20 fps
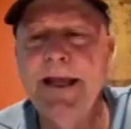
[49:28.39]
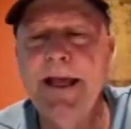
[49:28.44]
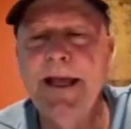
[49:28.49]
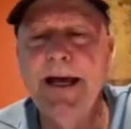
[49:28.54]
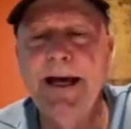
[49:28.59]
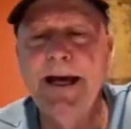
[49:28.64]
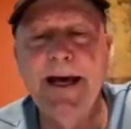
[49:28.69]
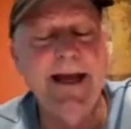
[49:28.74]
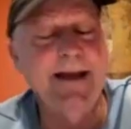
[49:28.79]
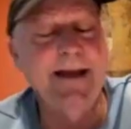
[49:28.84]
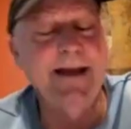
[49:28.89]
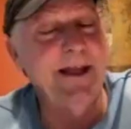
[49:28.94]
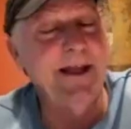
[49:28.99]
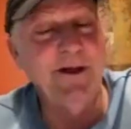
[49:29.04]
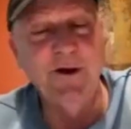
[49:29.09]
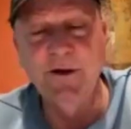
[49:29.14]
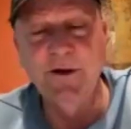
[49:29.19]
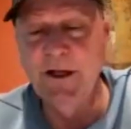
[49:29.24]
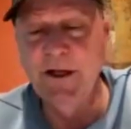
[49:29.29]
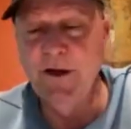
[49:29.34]
And
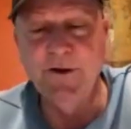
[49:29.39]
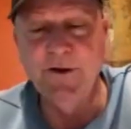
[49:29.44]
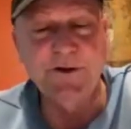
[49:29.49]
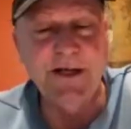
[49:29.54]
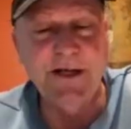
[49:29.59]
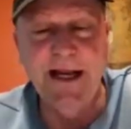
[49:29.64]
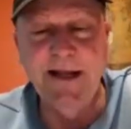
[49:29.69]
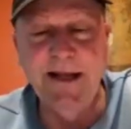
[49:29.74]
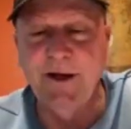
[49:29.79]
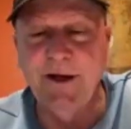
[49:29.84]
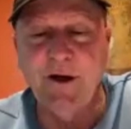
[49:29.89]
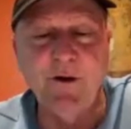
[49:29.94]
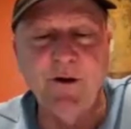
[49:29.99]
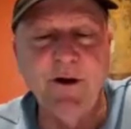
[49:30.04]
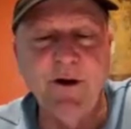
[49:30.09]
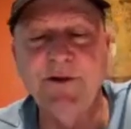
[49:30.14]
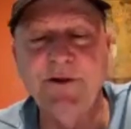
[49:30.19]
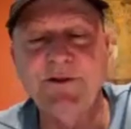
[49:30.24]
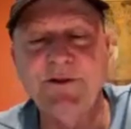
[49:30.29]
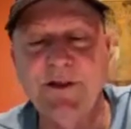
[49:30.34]
they don't understand that
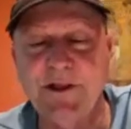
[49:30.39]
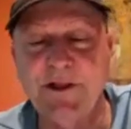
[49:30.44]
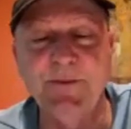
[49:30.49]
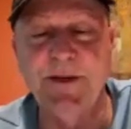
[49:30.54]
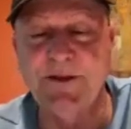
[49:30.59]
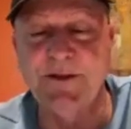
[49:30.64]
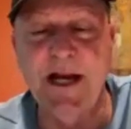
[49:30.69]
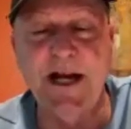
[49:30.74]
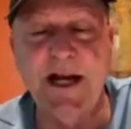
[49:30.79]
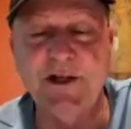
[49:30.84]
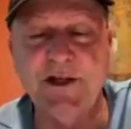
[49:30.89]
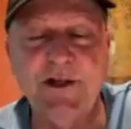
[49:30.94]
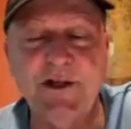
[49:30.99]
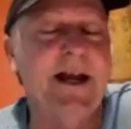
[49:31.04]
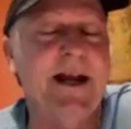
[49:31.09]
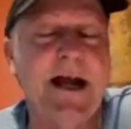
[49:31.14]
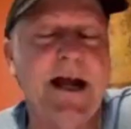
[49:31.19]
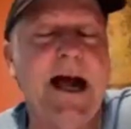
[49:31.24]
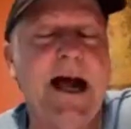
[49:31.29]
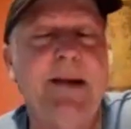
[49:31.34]
criticism is
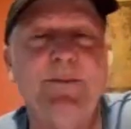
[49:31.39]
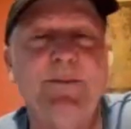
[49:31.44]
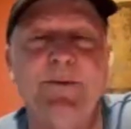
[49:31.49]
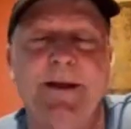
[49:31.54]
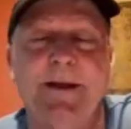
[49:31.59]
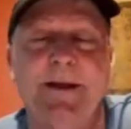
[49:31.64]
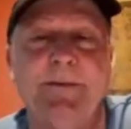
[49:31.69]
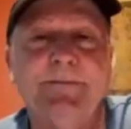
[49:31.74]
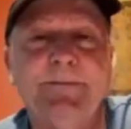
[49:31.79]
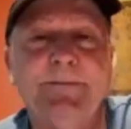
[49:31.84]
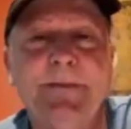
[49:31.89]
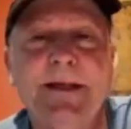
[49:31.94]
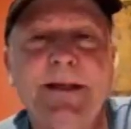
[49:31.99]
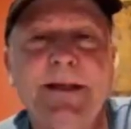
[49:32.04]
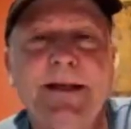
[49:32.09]
actually a compliment.